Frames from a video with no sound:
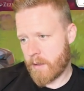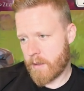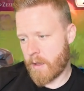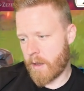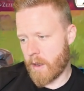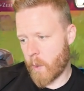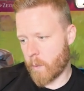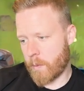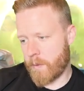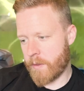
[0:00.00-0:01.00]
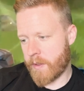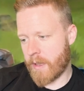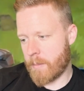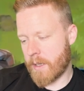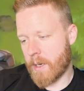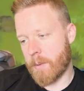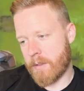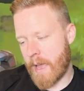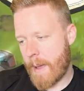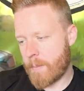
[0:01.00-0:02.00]
Kind of awkward with this thing coming into play
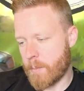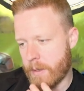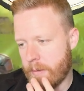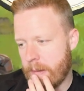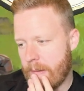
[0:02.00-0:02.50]
tap, but